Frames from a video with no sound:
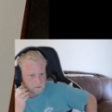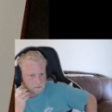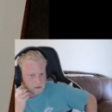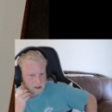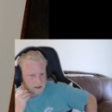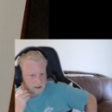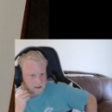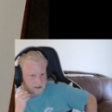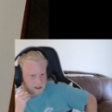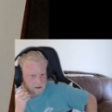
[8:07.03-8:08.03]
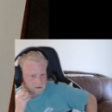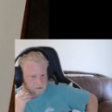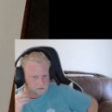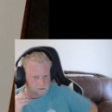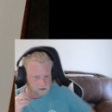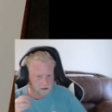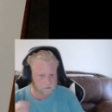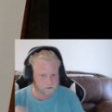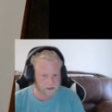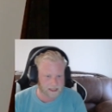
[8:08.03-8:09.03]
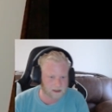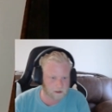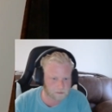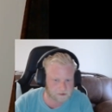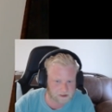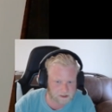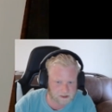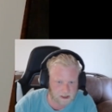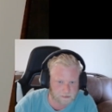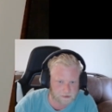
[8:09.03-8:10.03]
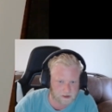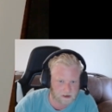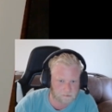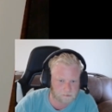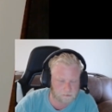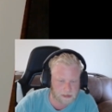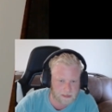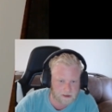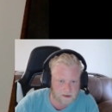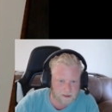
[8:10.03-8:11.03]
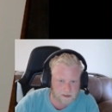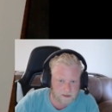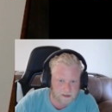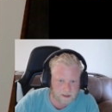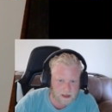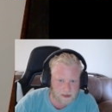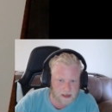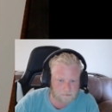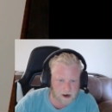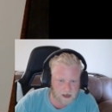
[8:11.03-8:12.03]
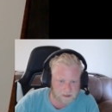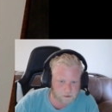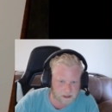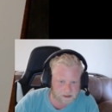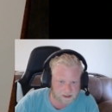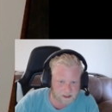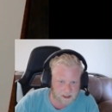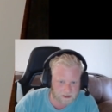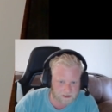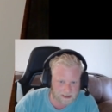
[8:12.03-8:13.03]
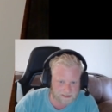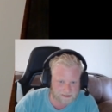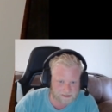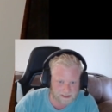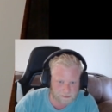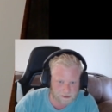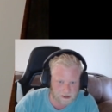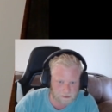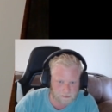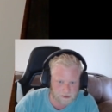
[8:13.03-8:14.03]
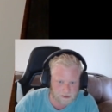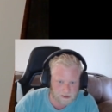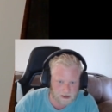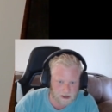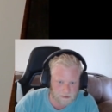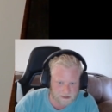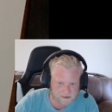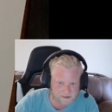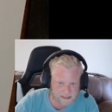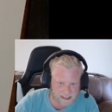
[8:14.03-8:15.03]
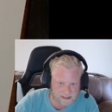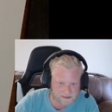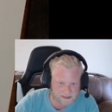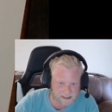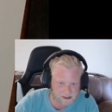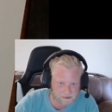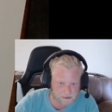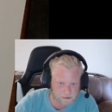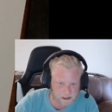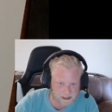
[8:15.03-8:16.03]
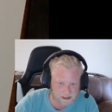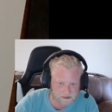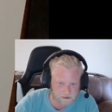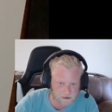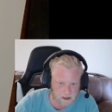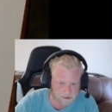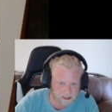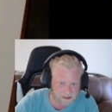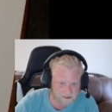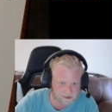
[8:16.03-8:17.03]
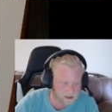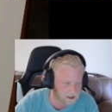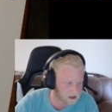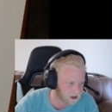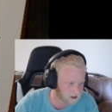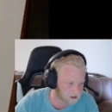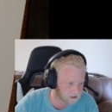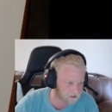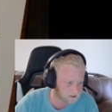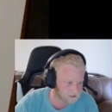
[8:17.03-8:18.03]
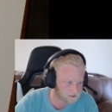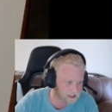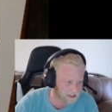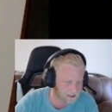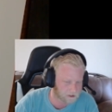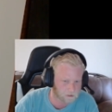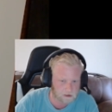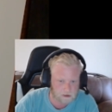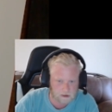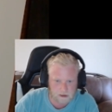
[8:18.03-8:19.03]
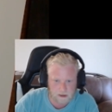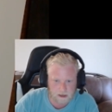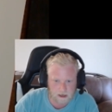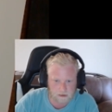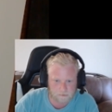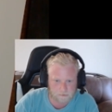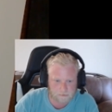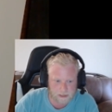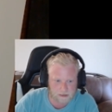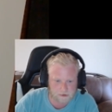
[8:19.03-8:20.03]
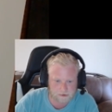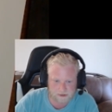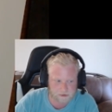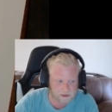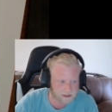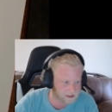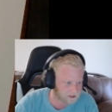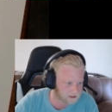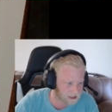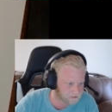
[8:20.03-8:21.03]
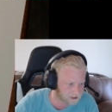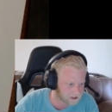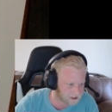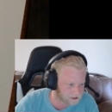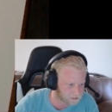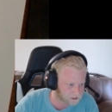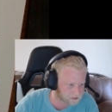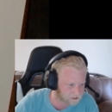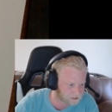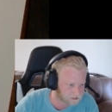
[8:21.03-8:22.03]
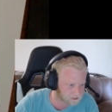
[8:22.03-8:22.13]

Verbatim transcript: but yeah, yeah, hopefully that helped clear up um, that box question on the last daily problem um, understanding that tension between your two objects are identical. Um, but yeah, see you in the live engagement.